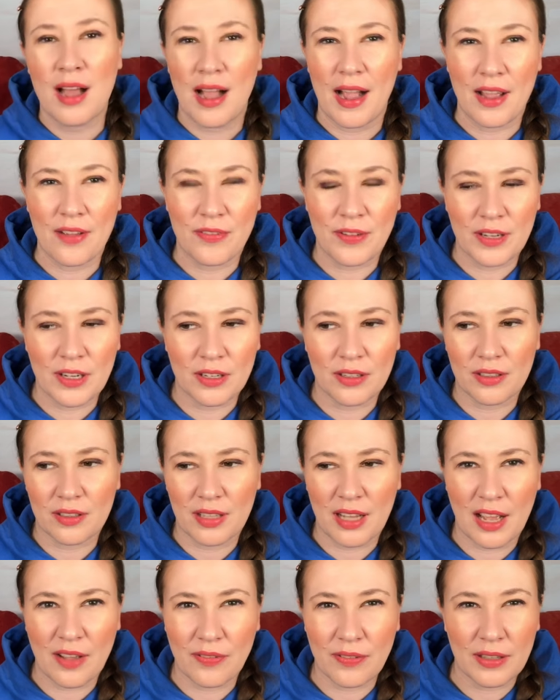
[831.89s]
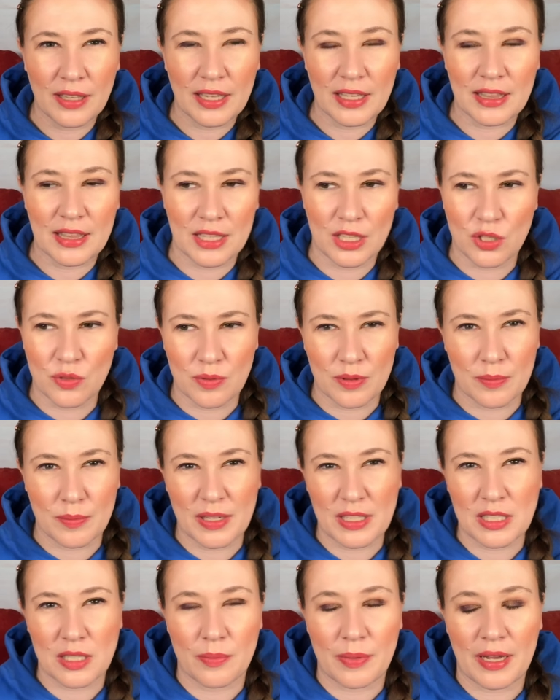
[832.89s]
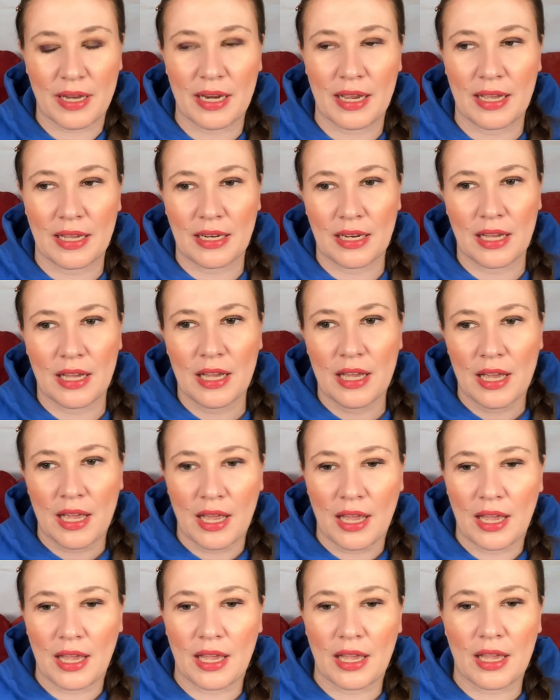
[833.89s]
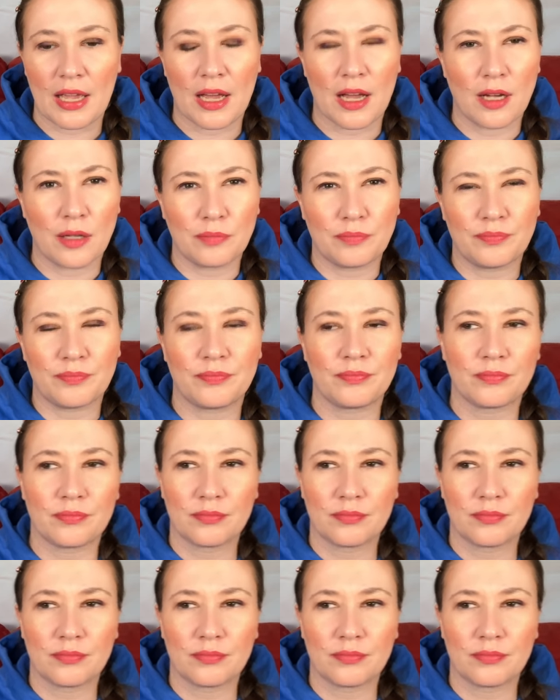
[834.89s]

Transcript: I figure I feel like this must have been in a um,